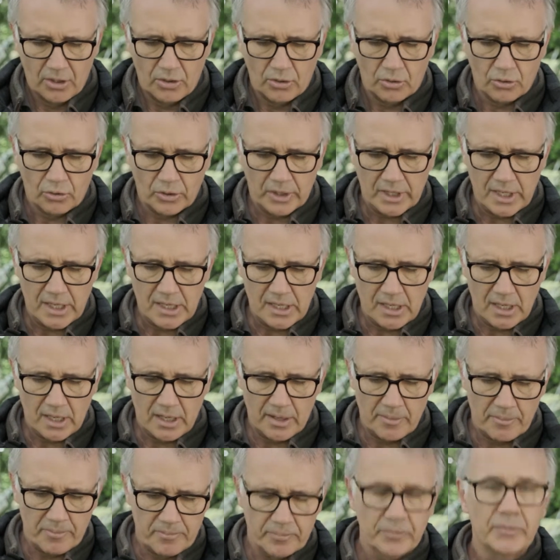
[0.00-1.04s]
or
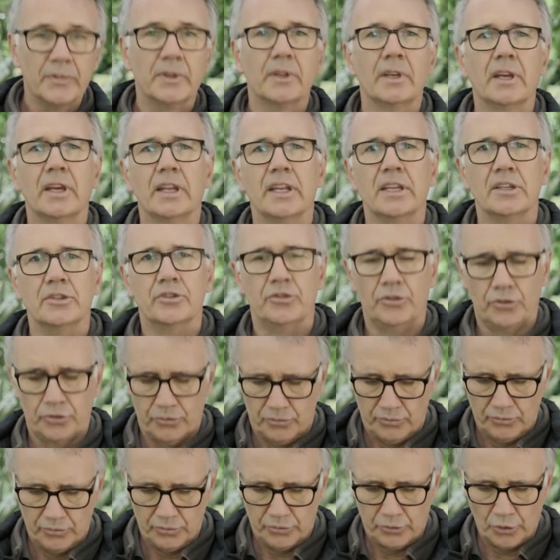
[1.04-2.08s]
any
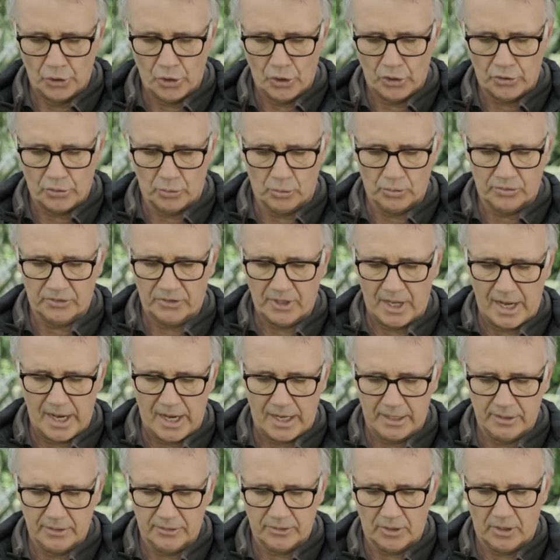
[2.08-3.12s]
dirt or
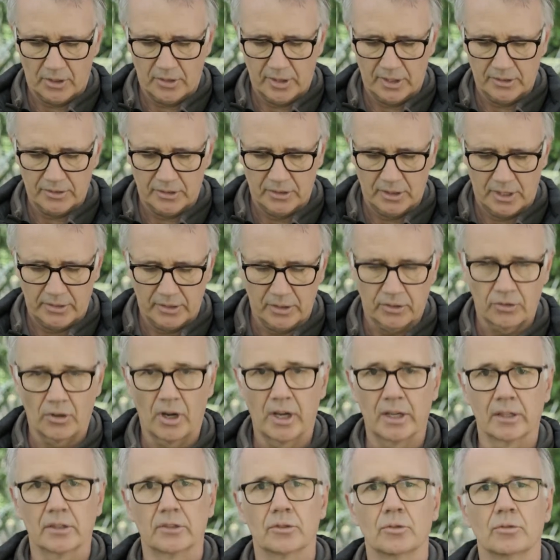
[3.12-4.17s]
sand. So that's another
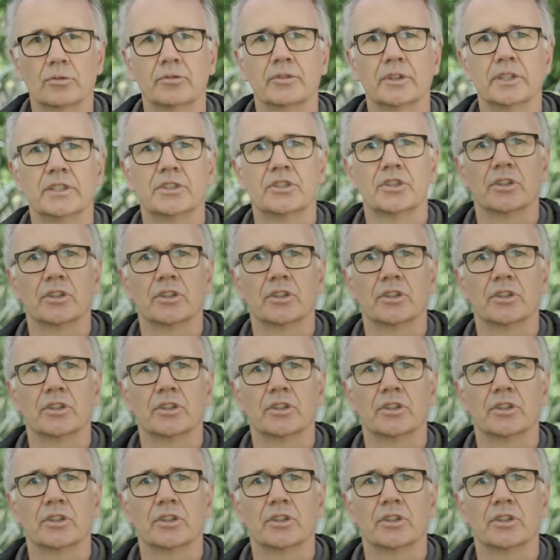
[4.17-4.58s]
great little feature